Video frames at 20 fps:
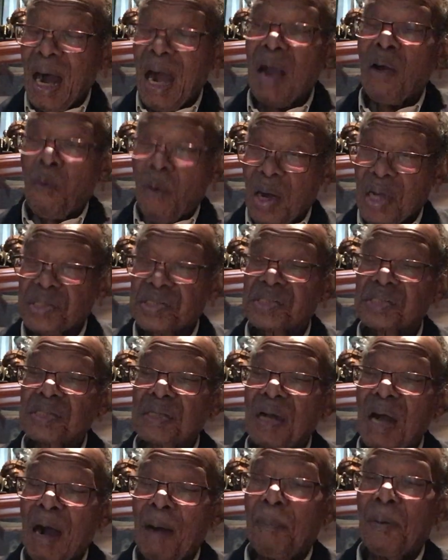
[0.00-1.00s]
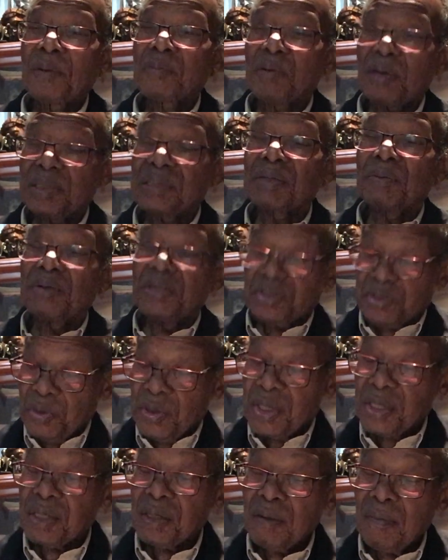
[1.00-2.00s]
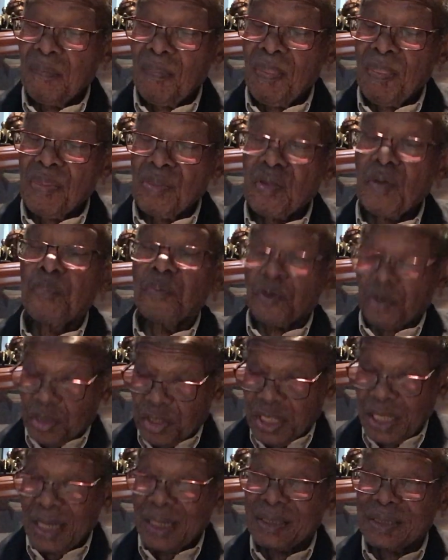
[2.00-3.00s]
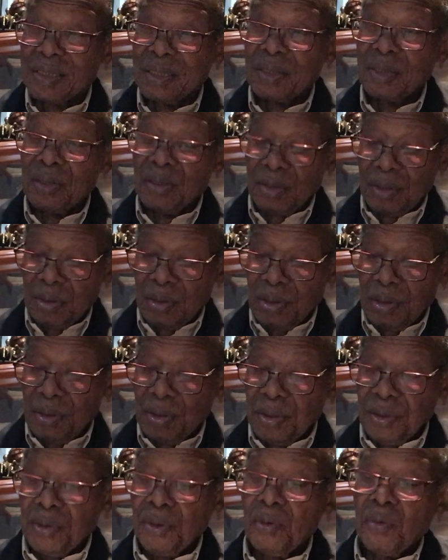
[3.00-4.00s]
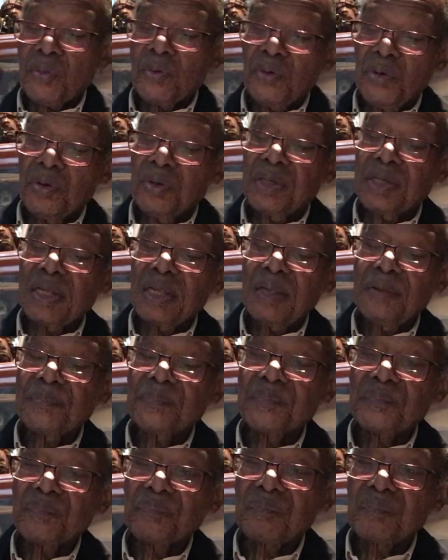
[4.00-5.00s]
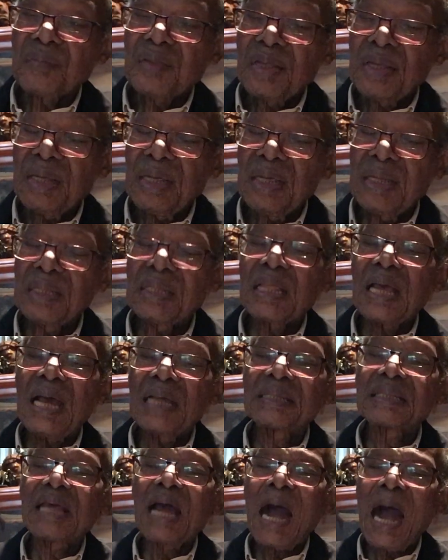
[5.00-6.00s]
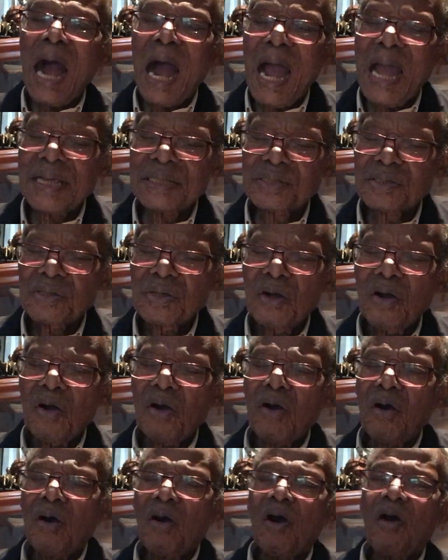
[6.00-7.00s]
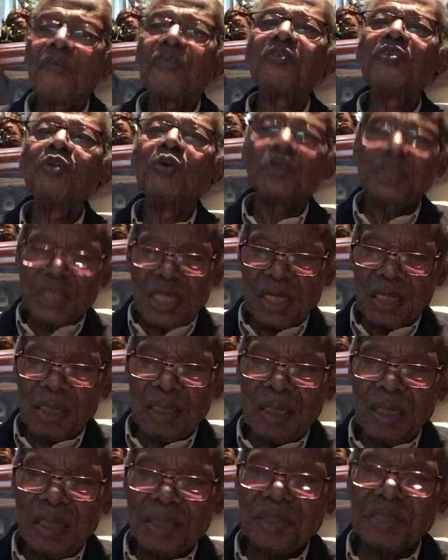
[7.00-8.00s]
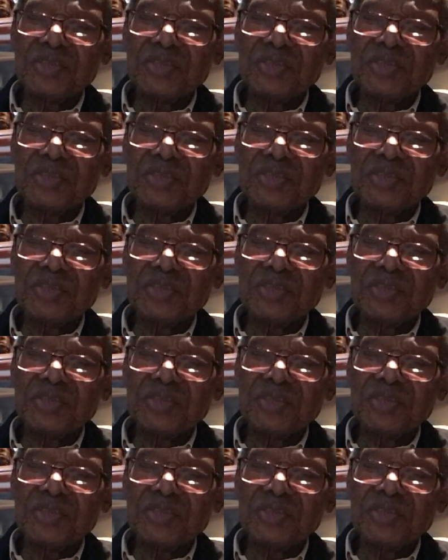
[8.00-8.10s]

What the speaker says: I was about what they were doing to protect, you know, Ulundi at the height of looting and